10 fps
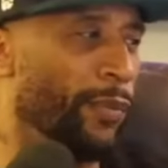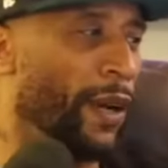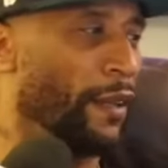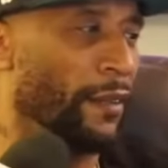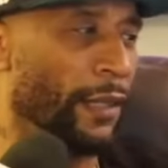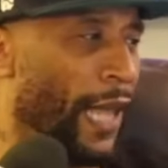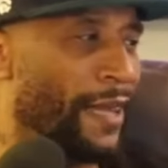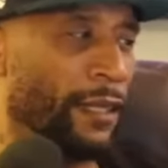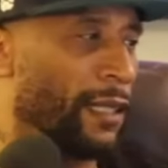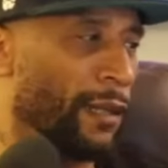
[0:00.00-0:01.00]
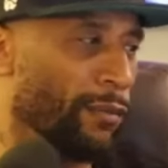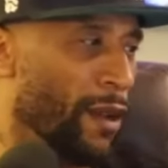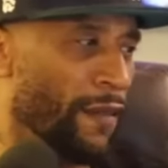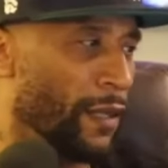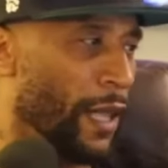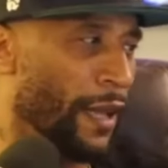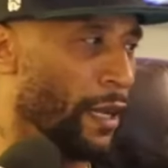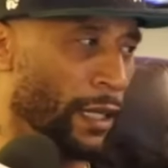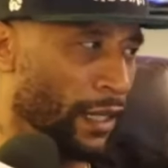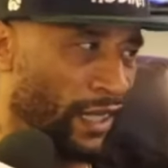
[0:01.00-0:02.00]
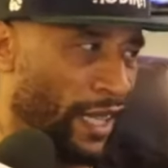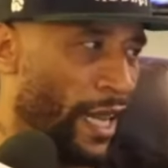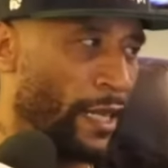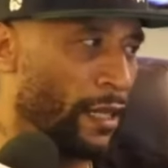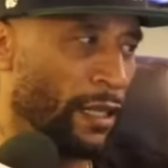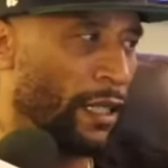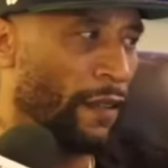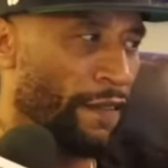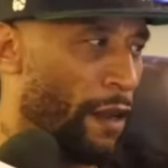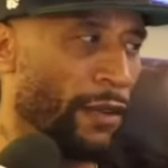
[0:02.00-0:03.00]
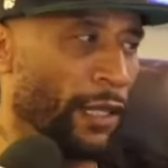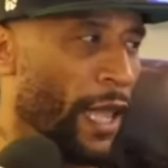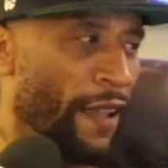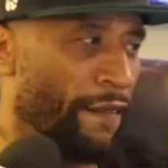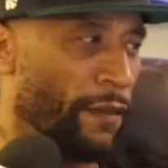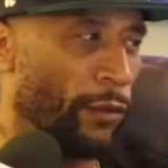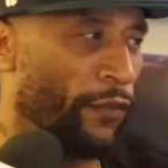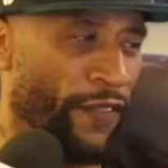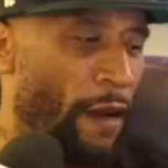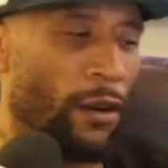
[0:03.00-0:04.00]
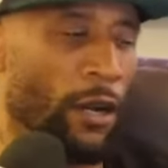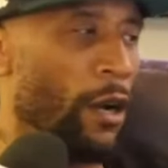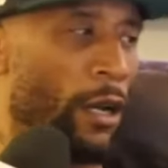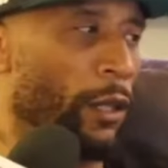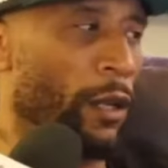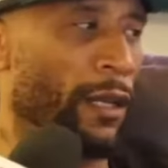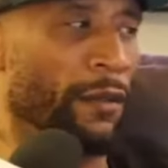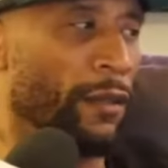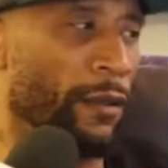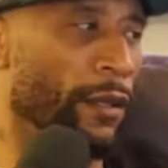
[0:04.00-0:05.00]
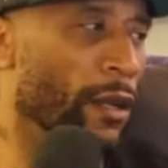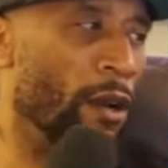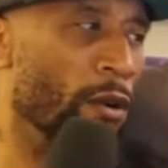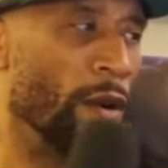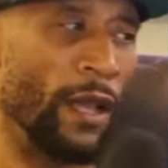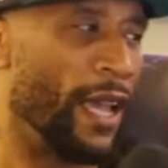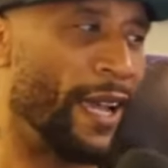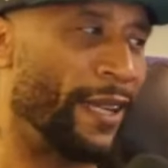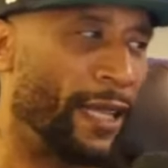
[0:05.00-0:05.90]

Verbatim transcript: but light skinned brother, like understanding see, very like Farrakhan looking, you know, had